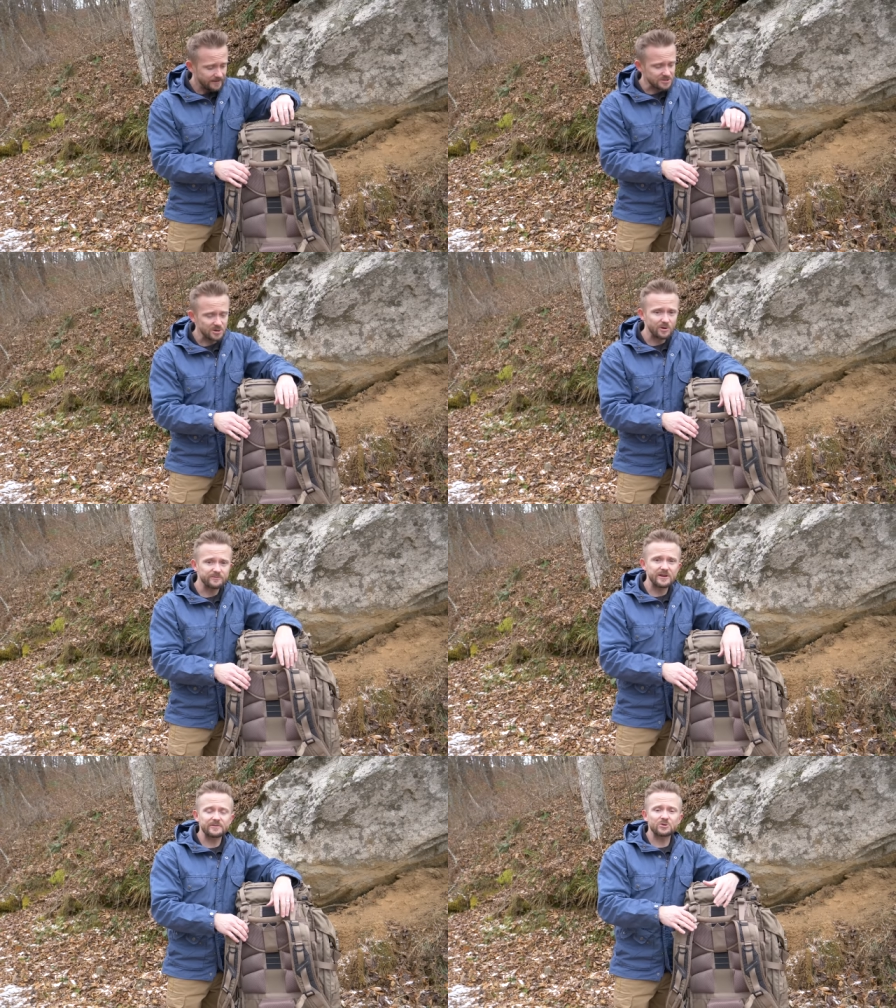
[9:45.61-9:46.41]
So
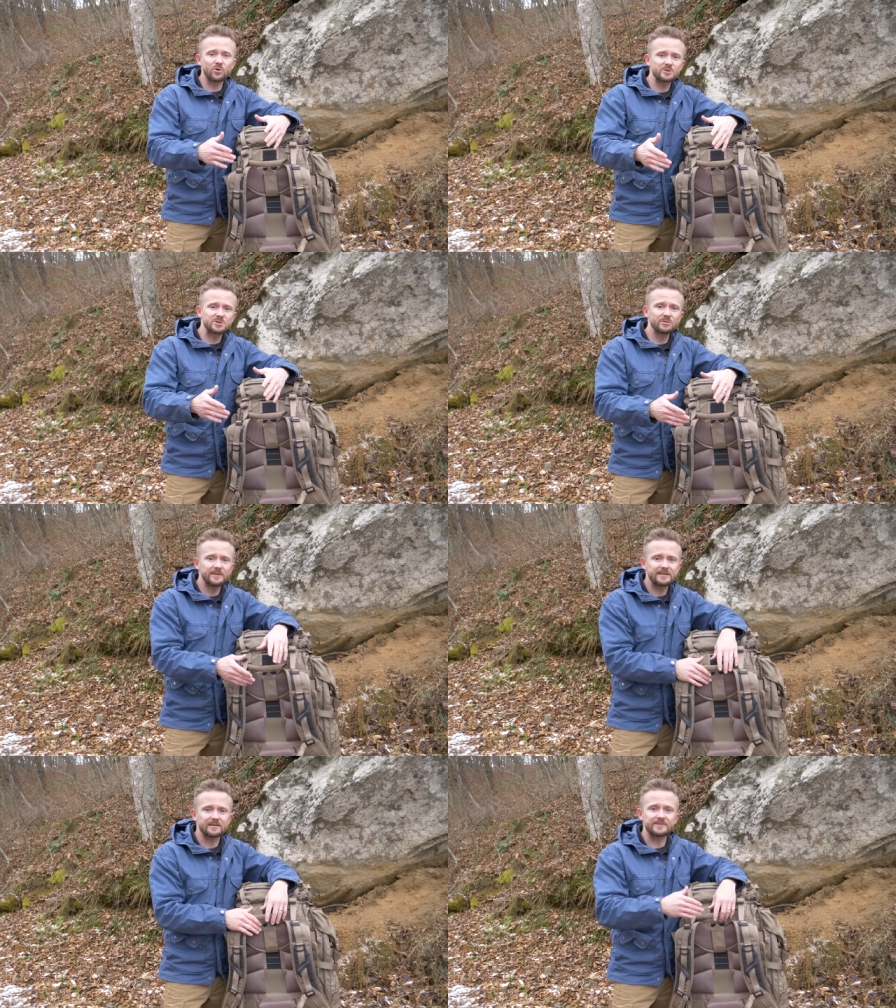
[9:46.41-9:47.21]
if you have a torso
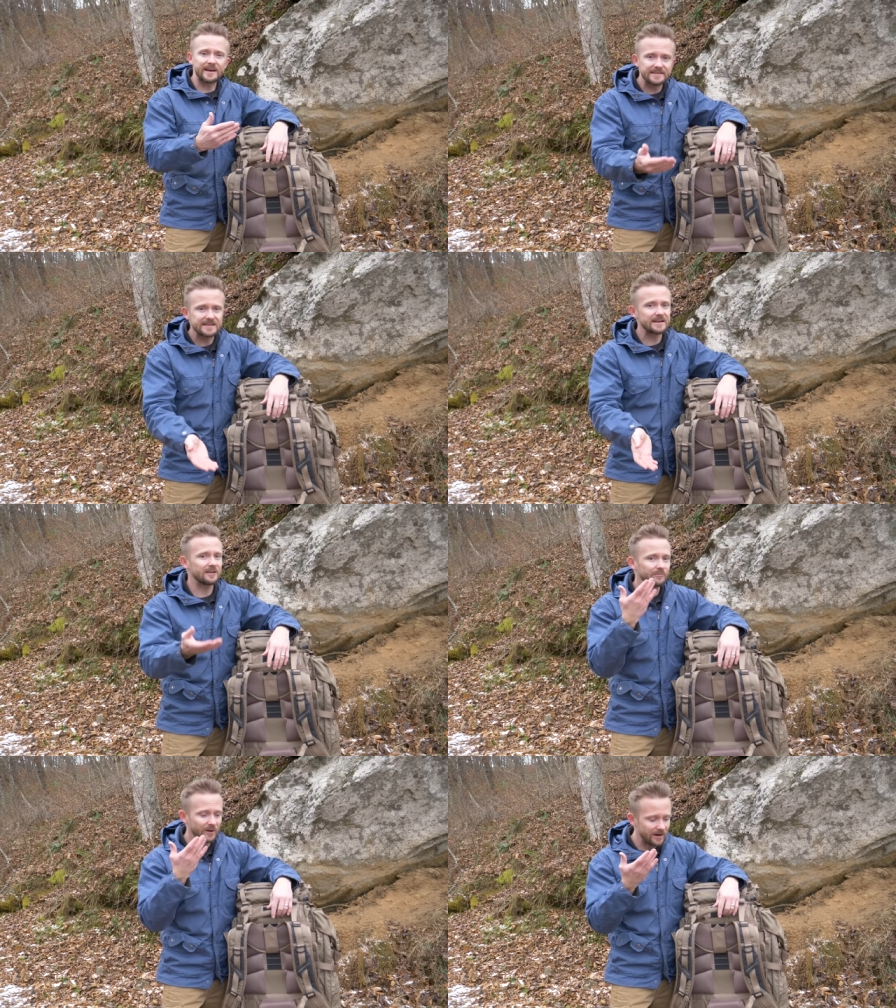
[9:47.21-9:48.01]
length of 19
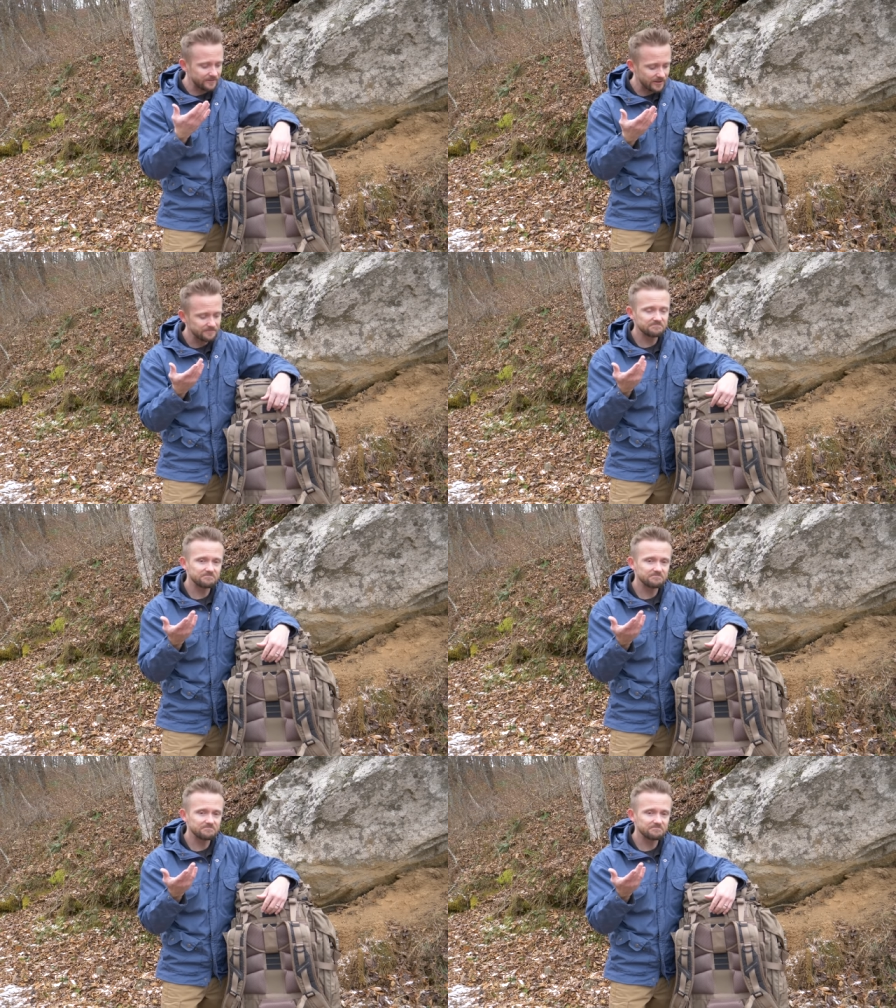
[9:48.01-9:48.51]
and above,